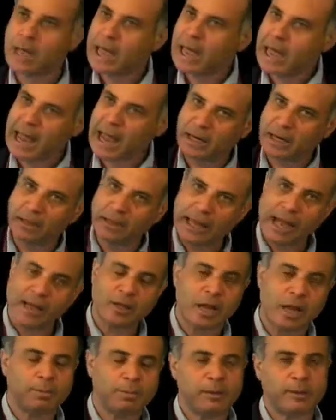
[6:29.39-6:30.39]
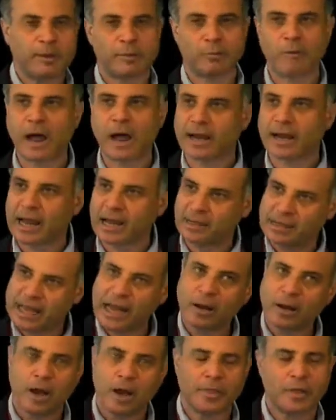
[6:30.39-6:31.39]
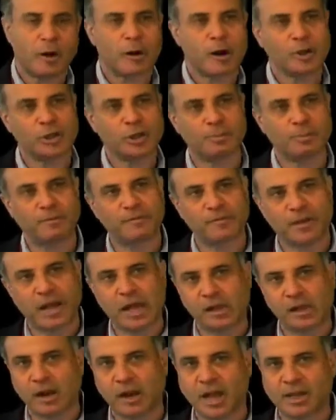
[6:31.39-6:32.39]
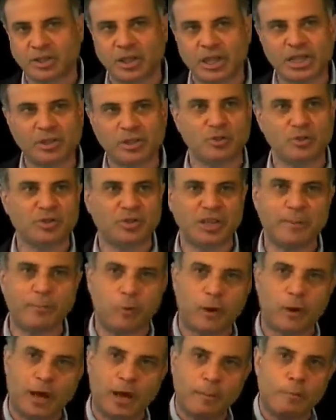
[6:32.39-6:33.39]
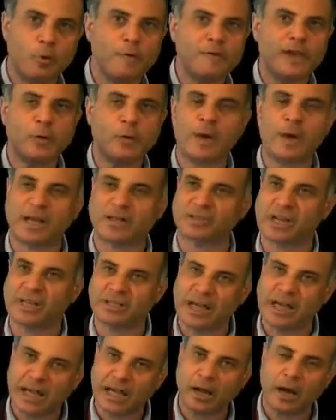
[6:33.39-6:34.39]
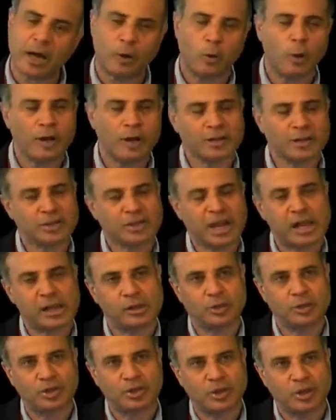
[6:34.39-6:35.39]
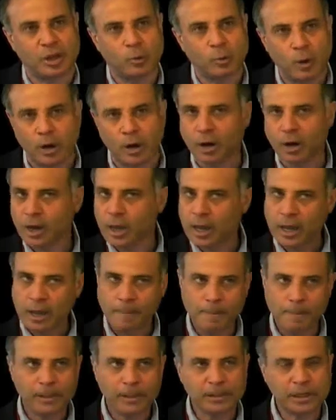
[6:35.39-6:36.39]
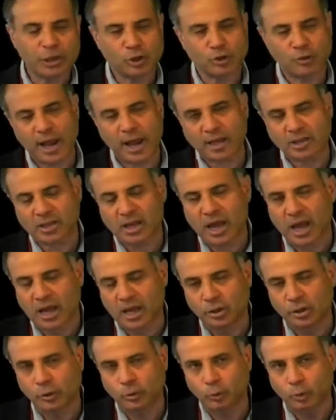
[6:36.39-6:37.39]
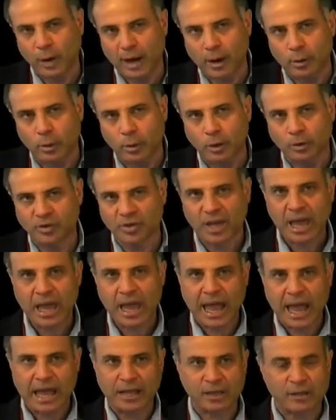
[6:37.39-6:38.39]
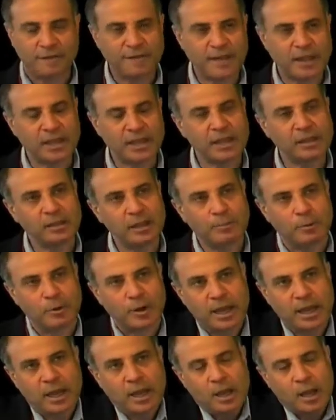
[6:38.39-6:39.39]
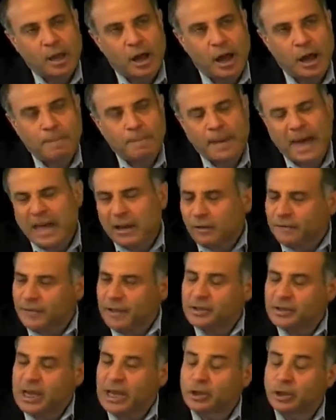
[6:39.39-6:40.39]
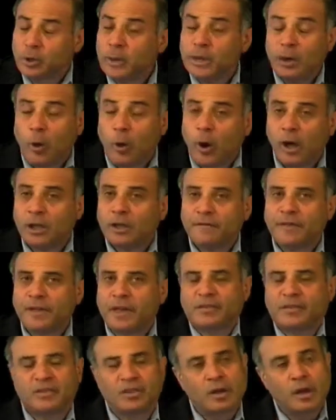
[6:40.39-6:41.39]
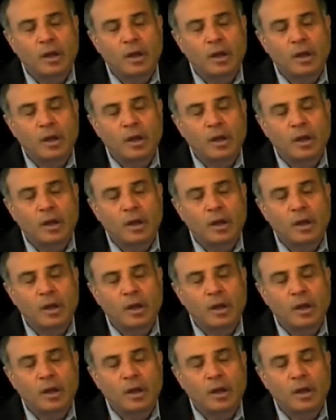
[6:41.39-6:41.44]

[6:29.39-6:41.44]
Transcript: and land on Plymouth Rock and take on the hardship of colonizing the eastern seaboard and moving west and taking on all the challenges that there were and building transcontinental railroads and defending liberty on battlefields and doing all of this.